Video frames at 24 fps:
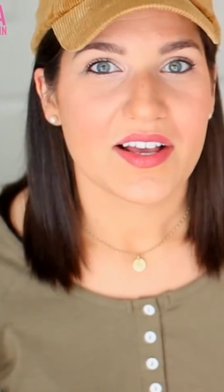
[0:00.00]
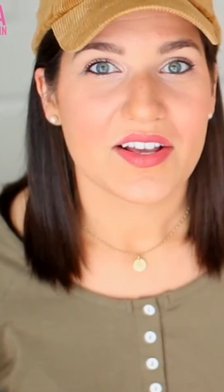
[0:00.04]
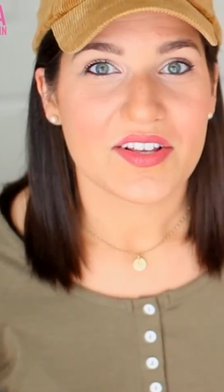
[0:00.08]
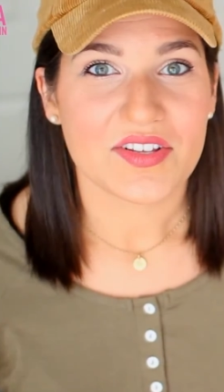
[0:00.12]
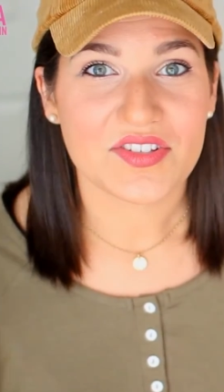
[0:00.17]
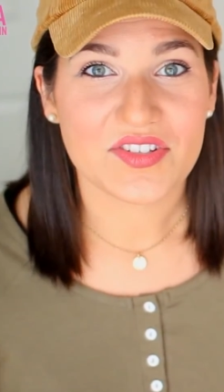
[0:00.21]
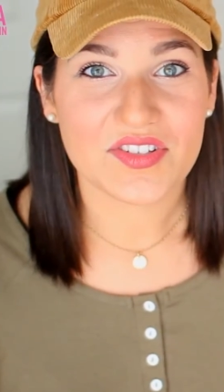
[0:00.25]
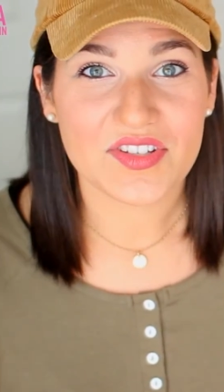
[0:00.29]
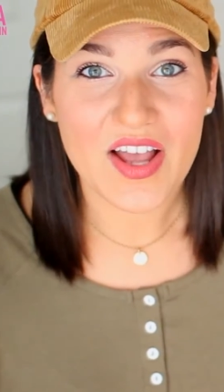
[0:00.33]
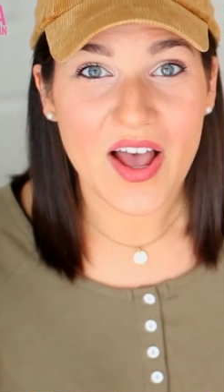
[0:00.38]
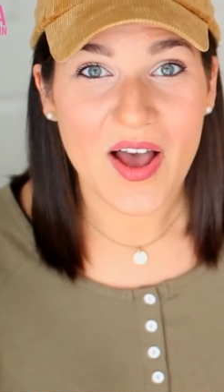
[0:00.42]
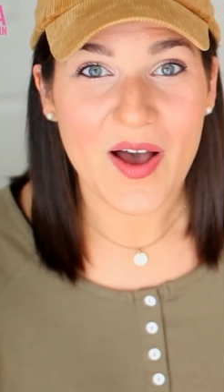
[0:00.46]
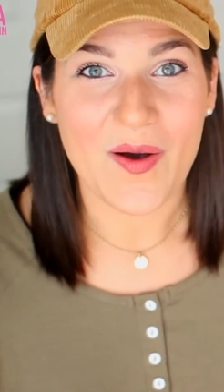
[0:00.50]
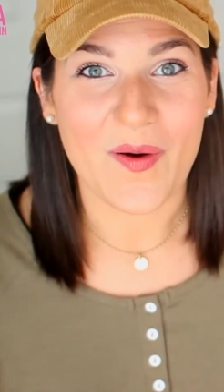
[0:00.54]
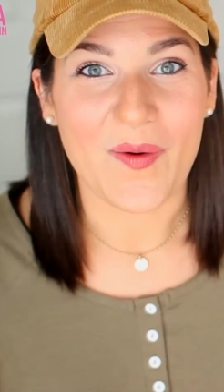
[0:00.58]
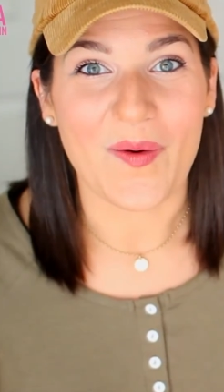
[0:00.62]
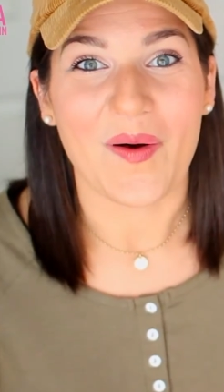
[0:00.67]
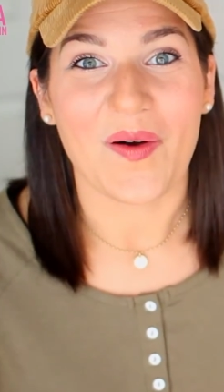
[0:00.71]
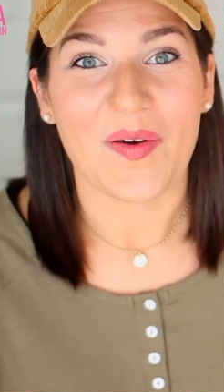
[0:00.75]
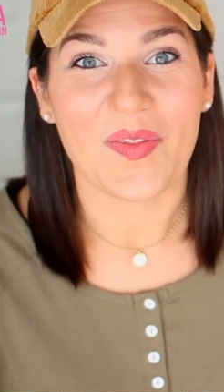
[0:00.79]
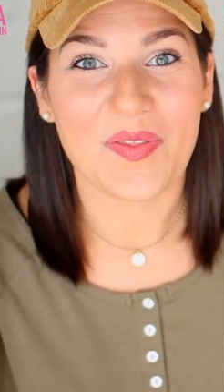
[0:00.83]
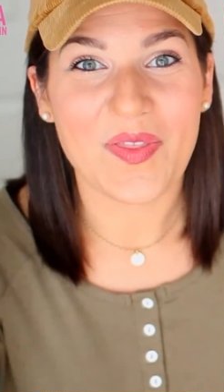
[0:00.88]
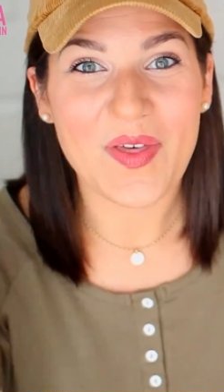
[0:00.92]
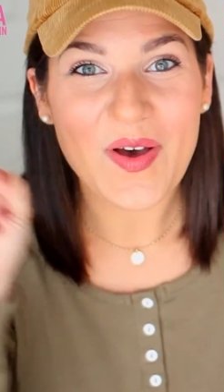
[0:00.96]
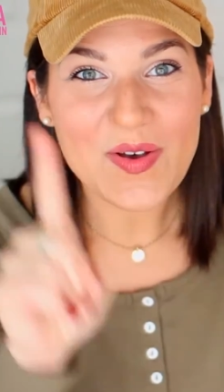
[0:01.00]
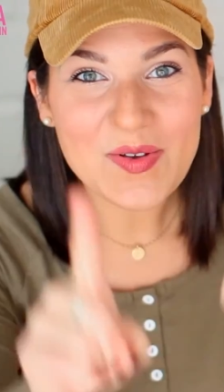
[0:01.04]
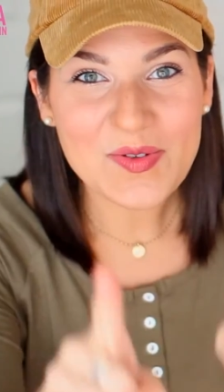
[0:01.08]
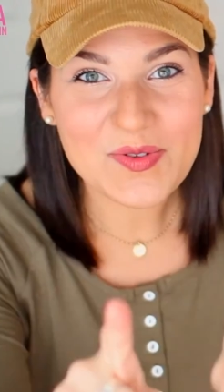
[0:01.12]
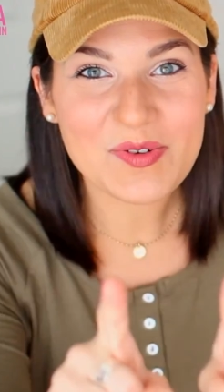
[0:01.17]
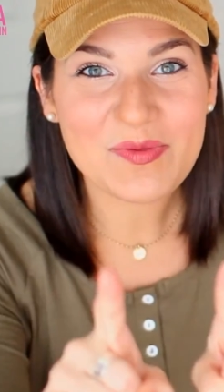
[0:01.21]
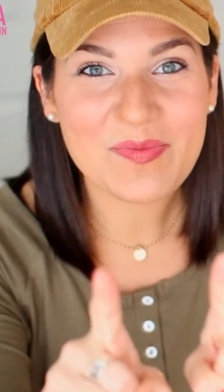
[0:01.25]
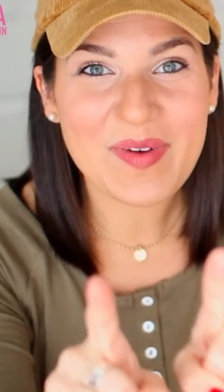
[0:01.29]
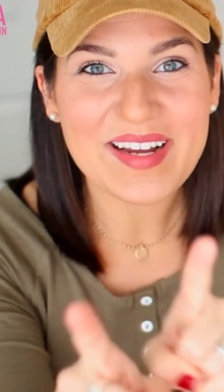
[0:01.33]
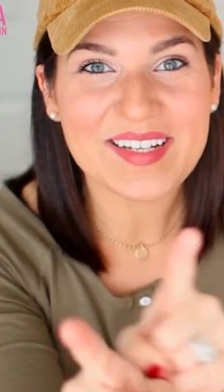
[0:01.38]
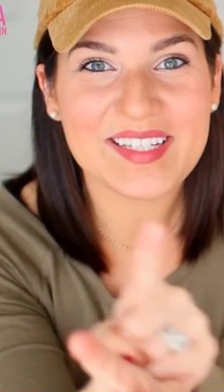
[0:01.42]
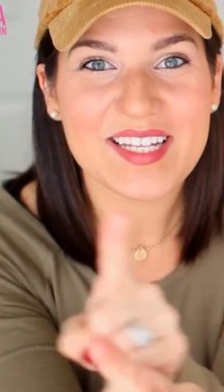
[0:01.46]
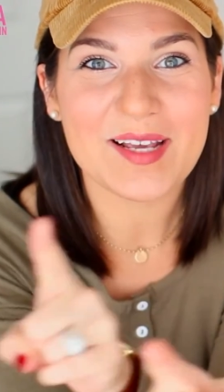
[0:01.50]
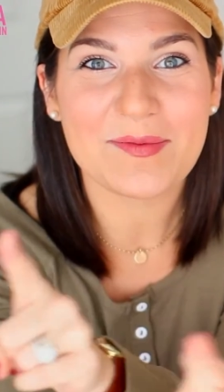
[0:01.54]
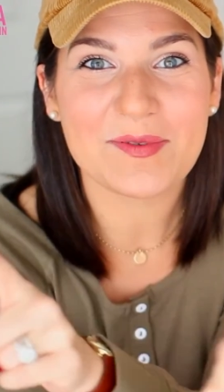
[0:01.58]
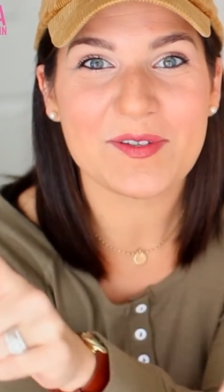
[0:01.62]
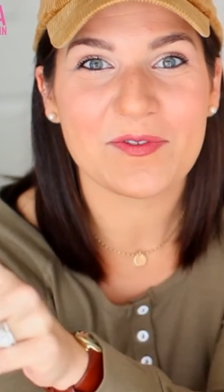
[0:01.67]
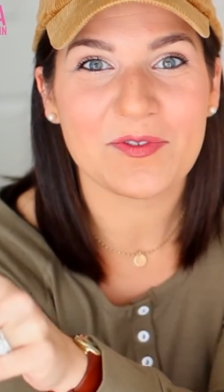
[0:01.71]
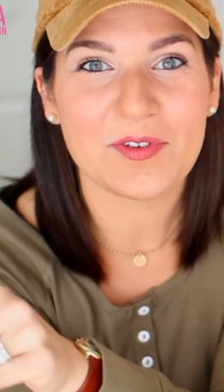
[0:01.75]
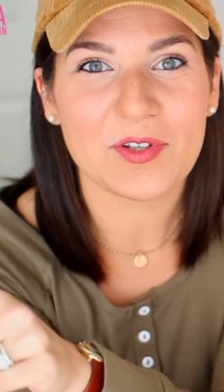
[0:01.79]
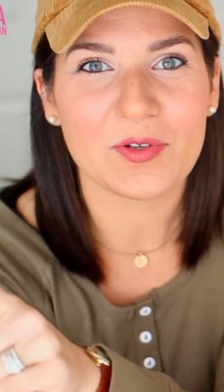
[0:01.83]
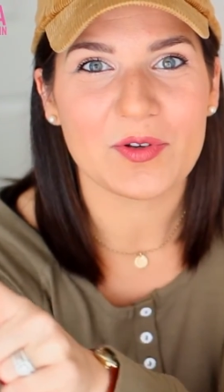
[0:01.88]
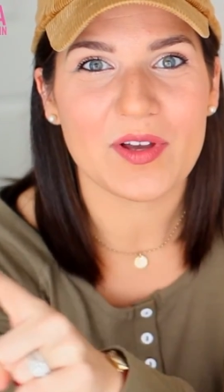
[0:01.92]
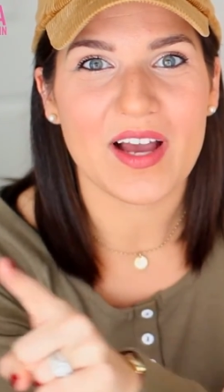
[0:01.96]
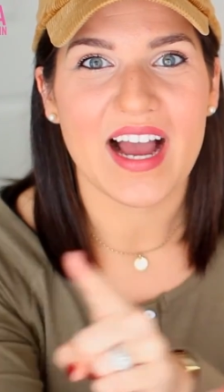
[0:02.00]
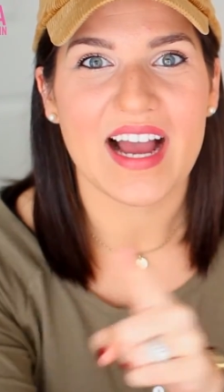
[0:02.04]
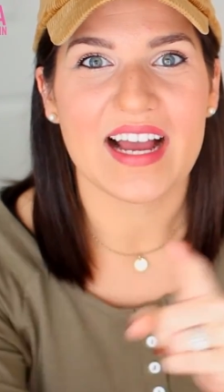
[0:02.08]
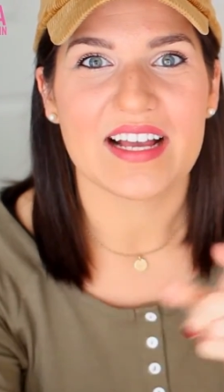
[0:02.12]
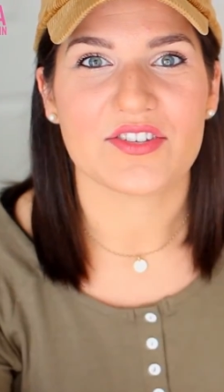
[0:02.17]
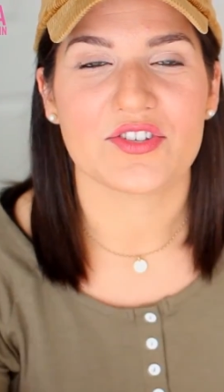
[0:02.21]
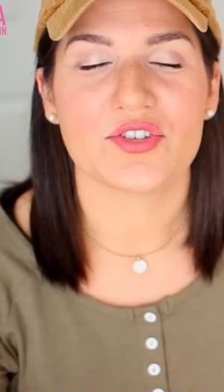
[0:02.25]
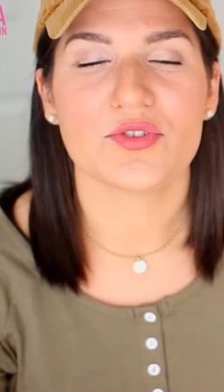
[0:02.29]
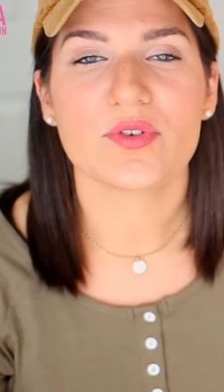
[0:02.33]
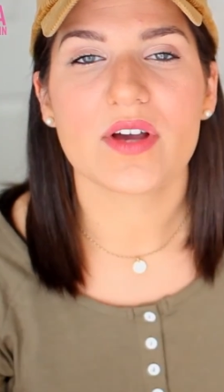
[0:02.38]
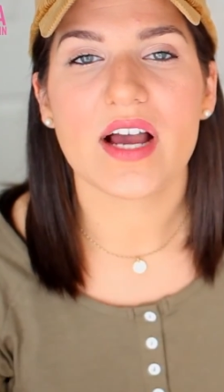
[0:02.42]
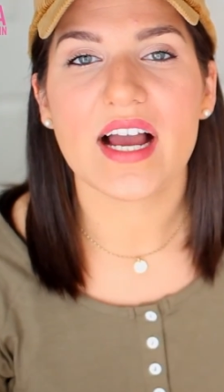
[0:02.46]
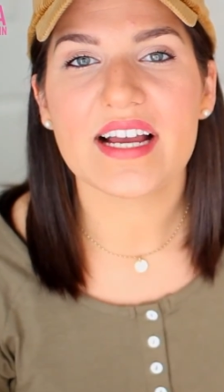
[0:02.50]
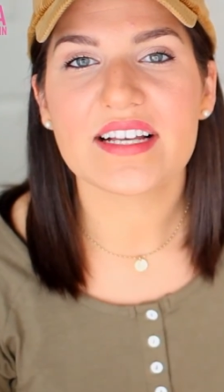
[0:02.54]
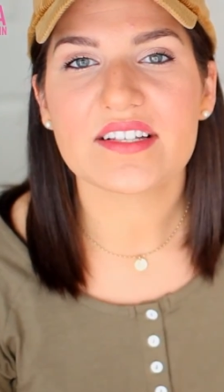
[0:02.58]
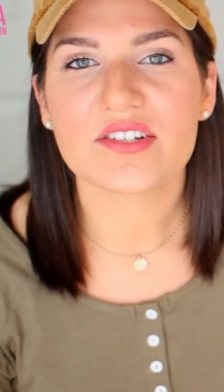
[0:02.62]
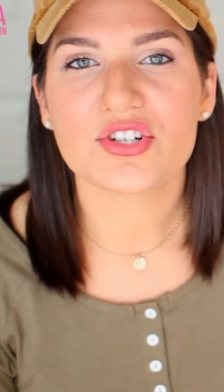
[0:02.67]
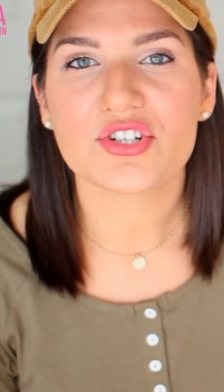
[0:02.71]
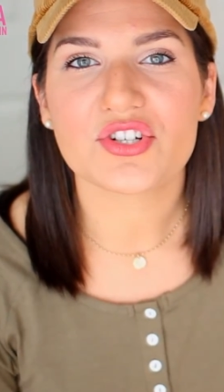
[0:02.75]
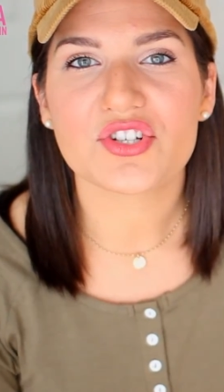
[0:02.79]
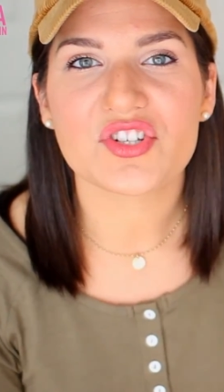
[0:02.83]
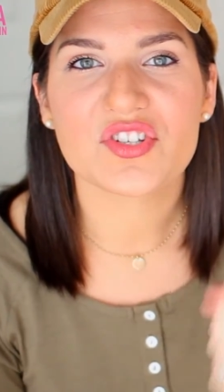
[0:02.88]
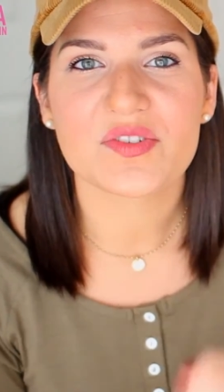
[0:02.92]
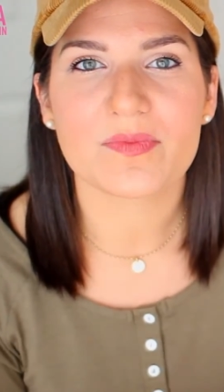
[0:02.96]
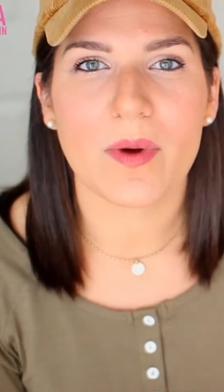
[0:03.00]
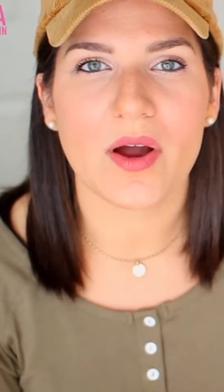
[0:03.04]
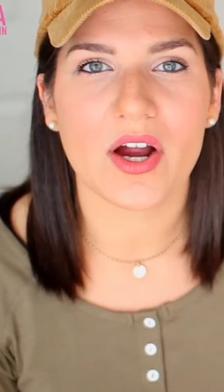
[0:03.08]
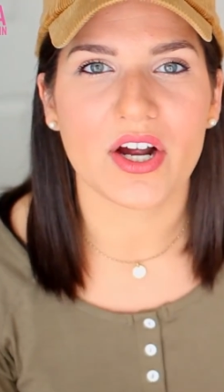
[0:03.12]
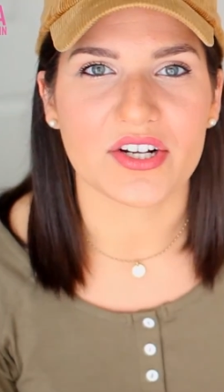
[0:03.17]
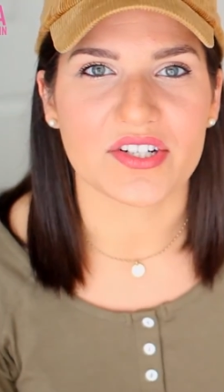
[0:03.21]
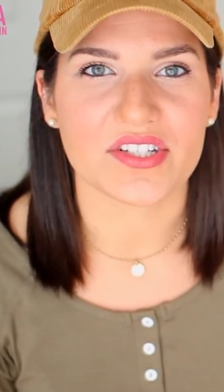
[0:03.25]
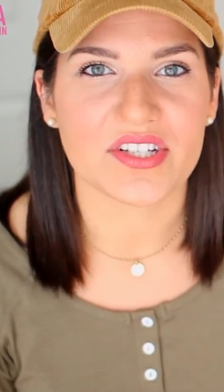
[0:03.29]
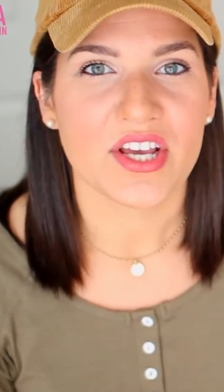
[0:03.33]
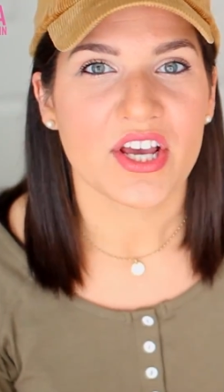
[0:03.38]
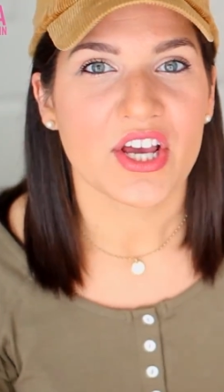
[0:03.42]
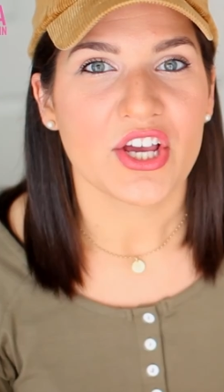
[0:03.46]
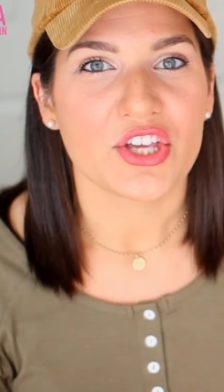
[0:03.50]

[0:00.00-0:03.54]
So those were my tips for you guys. You guys are smart.